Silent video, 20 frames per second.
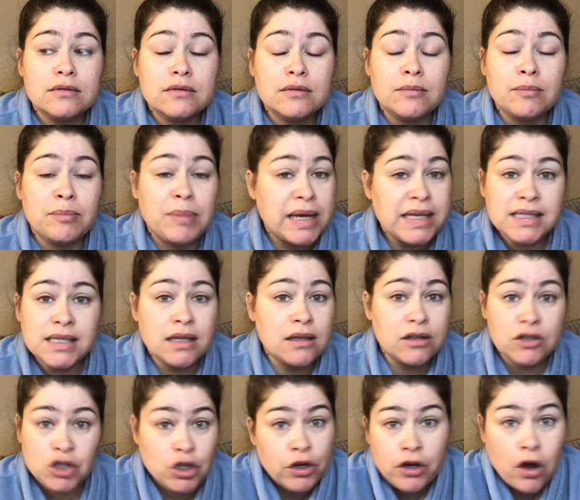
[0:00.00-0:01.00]

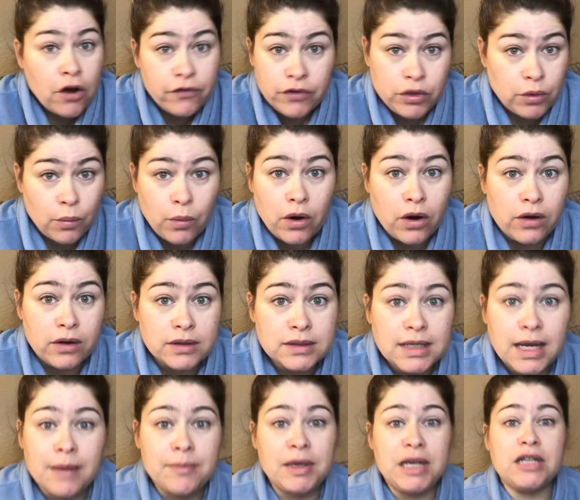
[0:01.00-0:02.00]
the world.
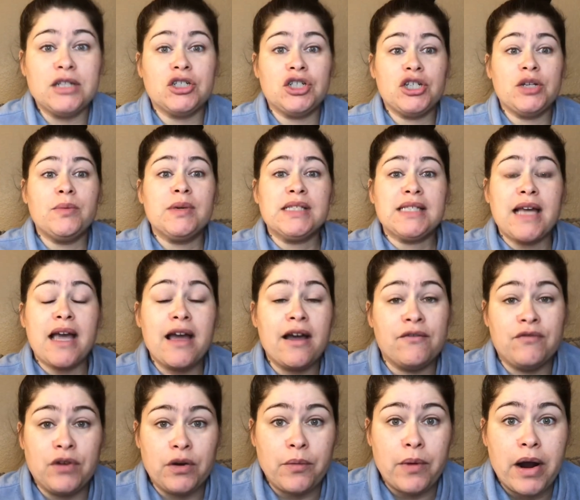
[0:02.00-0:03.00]
I mean, she was
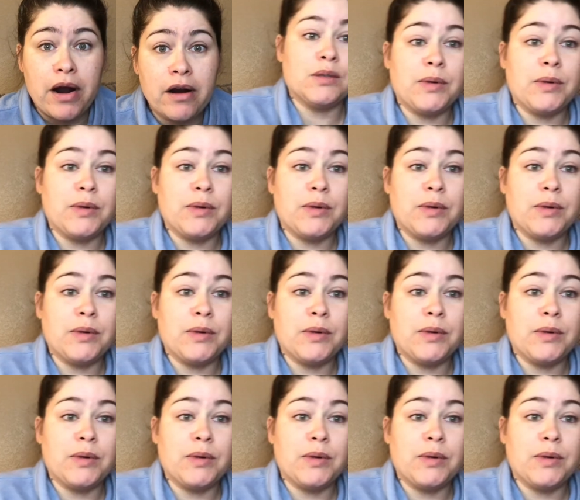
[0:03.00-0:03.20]
everywhere.